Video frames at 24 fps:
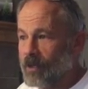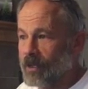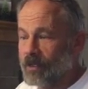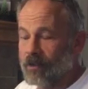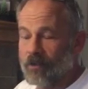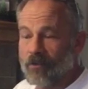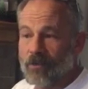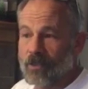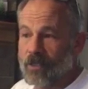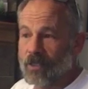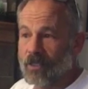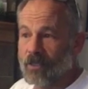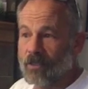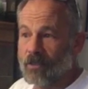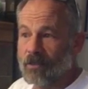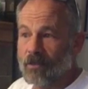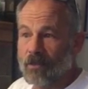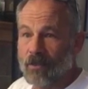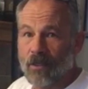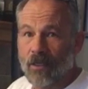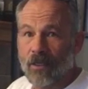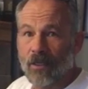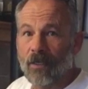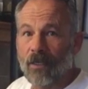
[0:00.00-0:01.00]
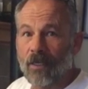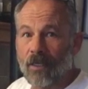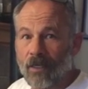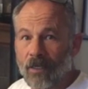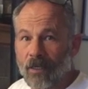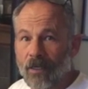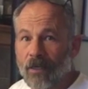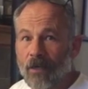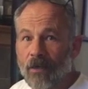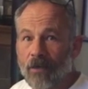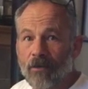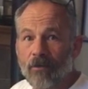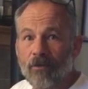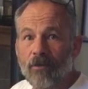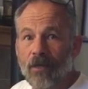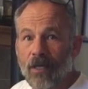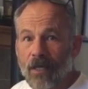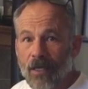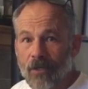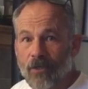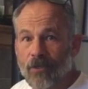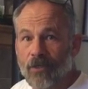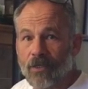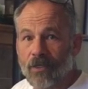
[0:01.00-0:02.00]
energy than any other
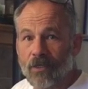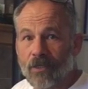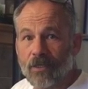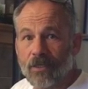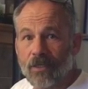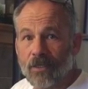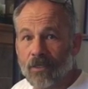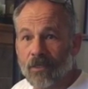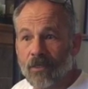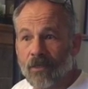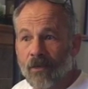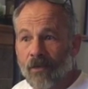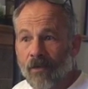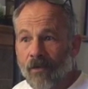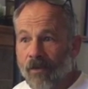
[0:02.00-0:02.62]
nations.